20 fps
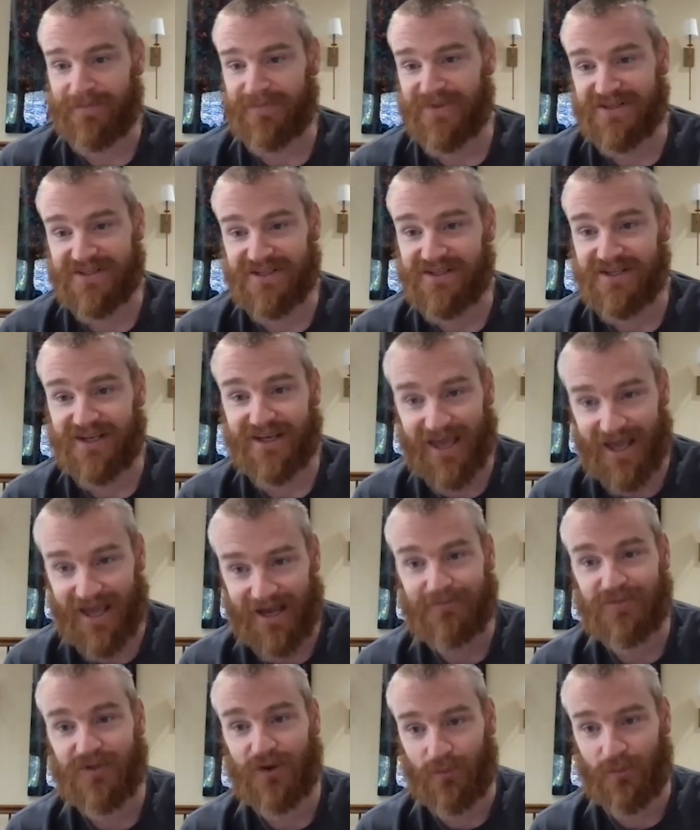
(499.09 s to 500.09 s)
This is a
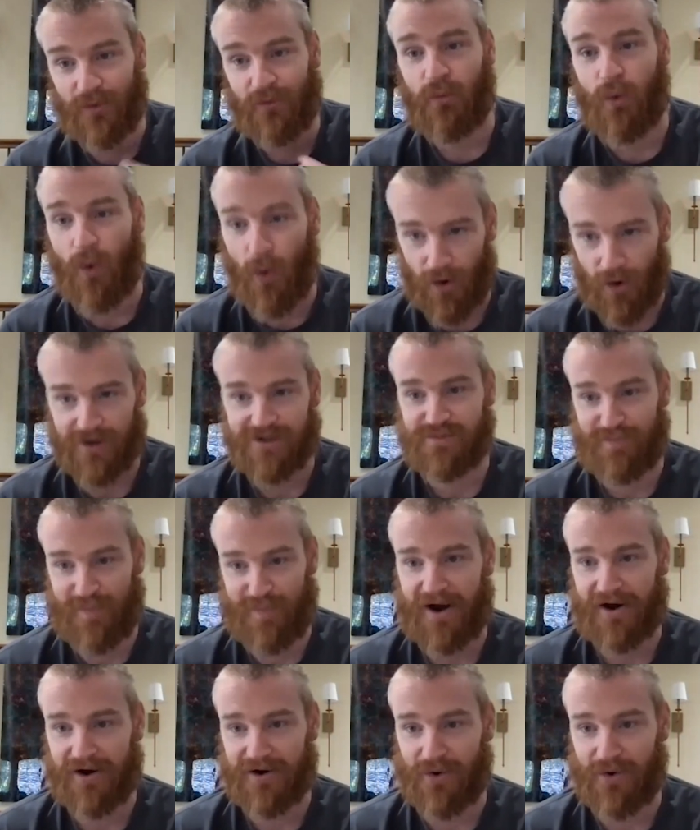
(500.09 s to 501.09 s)
game that rewards
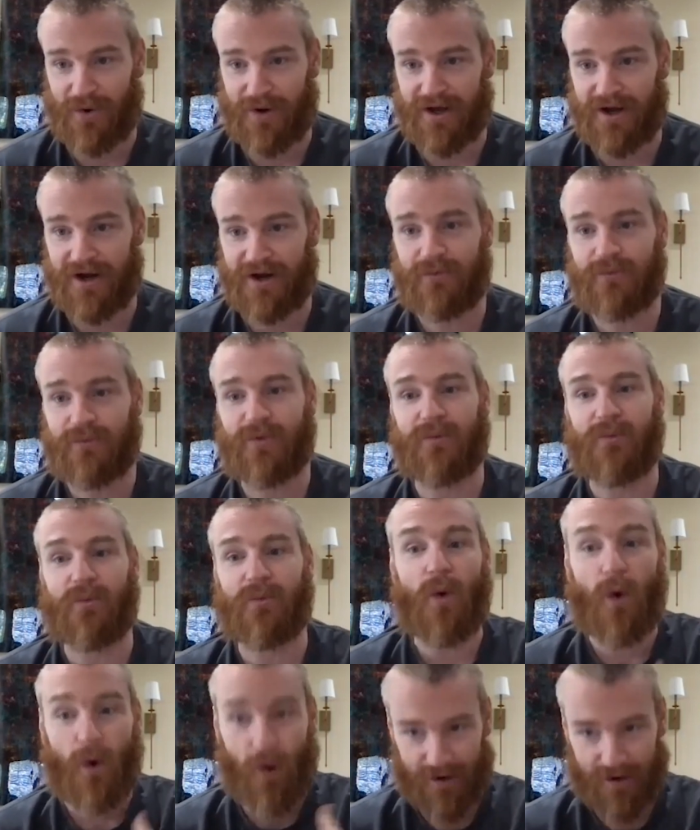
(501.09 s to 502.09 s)
paranoia,
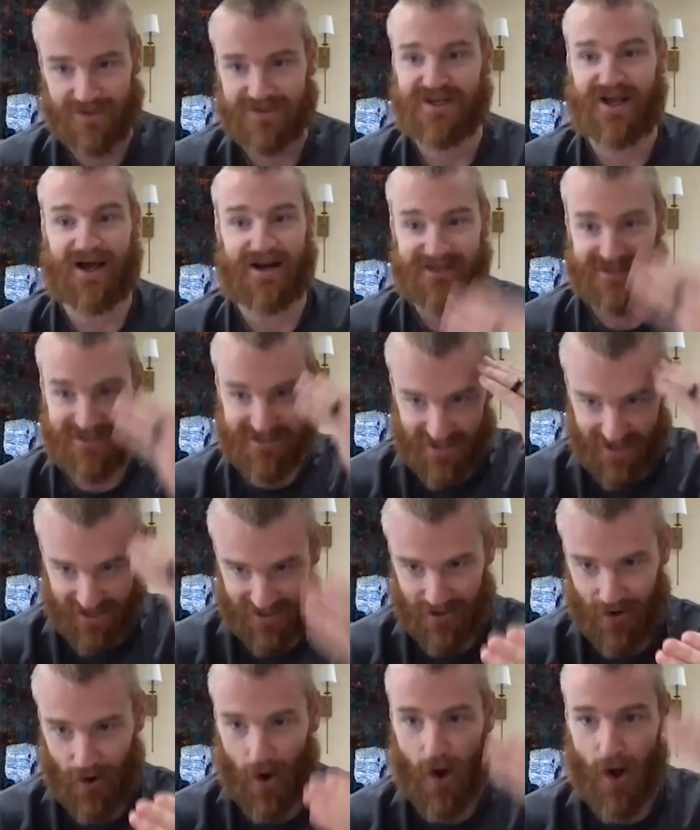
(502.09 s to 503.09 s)
rewards kind of
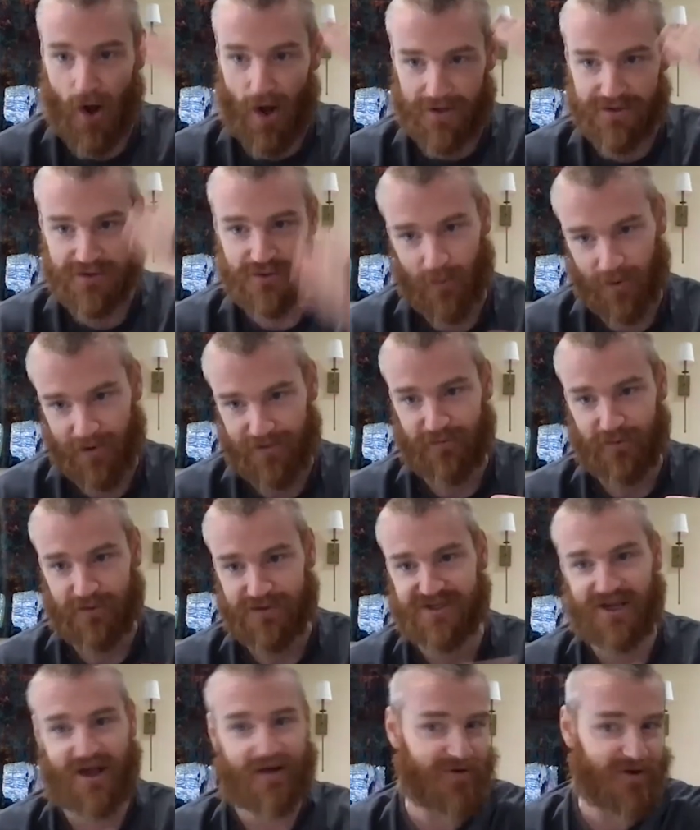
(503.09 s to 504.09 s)
staying on
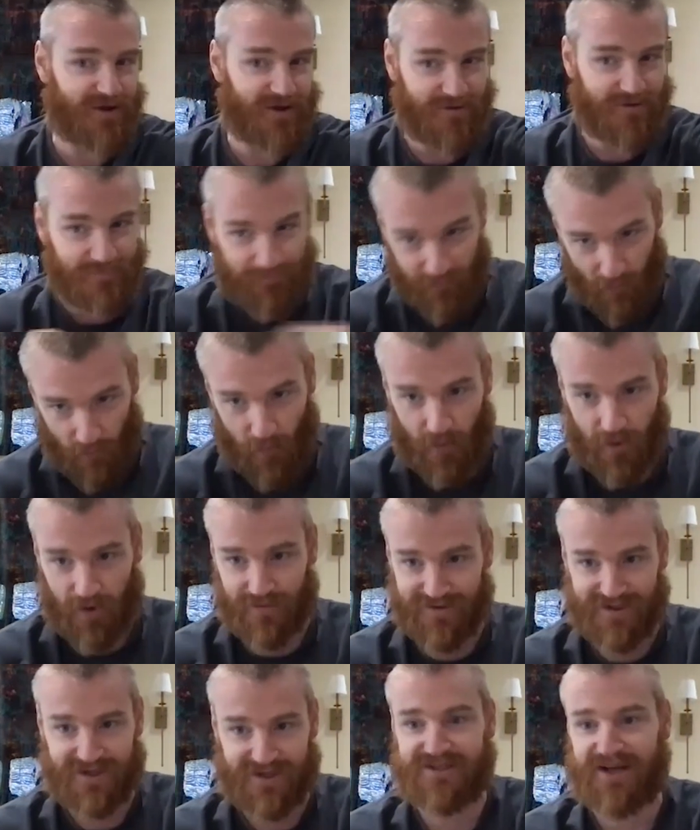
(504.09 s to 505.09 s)
24/7
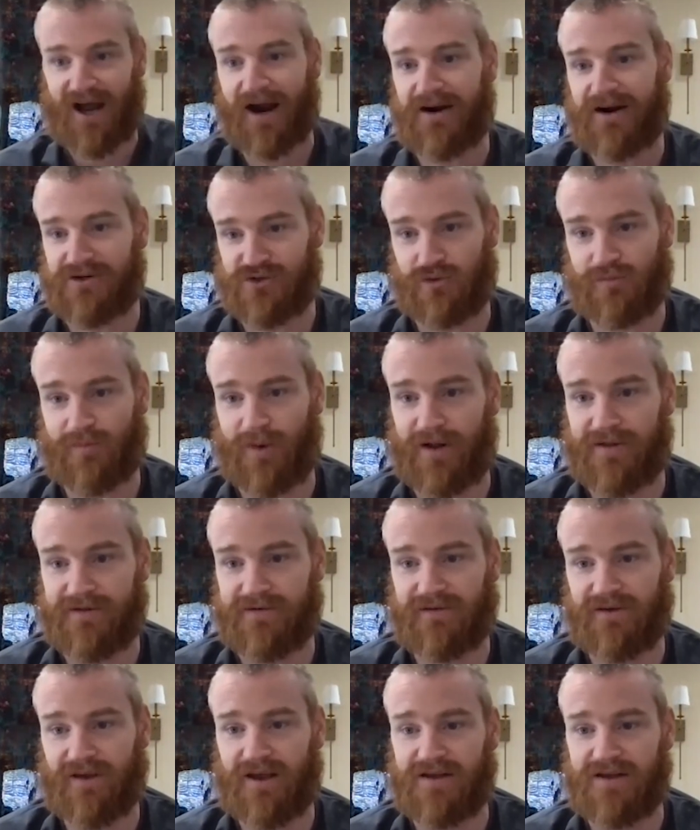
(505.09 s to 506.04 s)
for the entire 2 months.